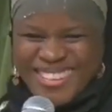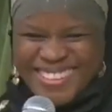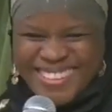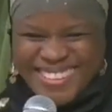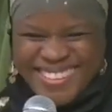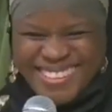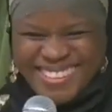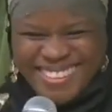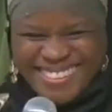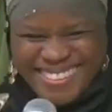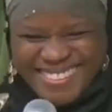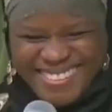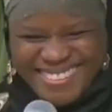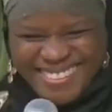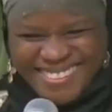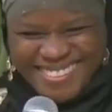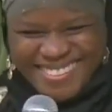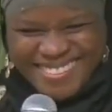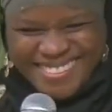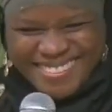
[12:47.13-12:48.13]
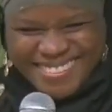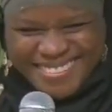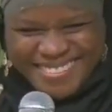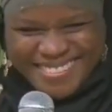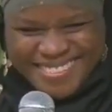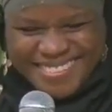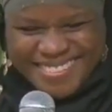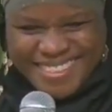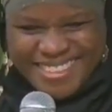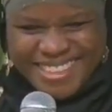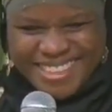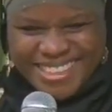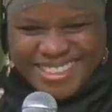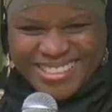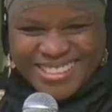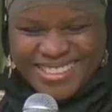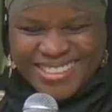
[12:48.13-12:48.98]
(no one is talking)